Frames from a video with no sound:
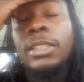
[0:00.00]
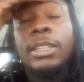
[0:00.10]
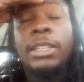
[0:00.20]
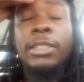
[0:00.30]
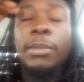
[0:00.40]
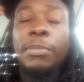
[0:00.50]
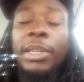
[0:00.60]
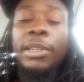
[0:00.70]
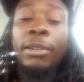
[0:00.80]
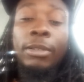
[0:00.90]
Hit the
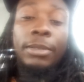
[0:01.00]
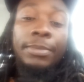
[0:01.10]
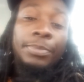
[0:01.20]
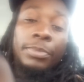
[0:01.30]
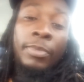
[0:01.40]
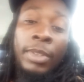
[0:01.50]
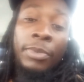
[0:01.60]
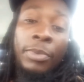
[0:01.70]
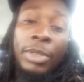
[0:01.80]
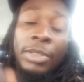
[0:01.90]
bell if
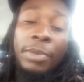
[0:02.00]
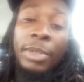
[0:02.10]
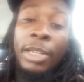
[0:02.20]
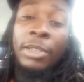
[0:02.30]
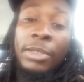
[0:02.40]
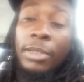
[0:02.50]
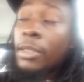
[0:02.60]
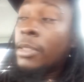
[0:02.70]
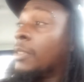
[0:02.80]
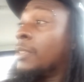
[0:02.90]
you want to see what else
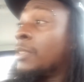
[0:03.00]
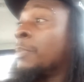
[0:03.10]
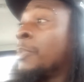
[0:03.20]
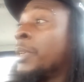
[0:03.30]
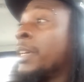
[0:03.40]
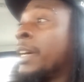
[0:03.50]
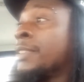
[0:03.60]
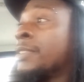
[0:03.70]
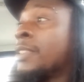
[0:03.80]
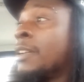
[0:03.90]
your boy got
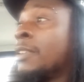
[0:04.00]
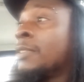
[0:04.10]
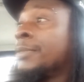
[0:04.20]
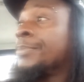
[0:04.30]
installed.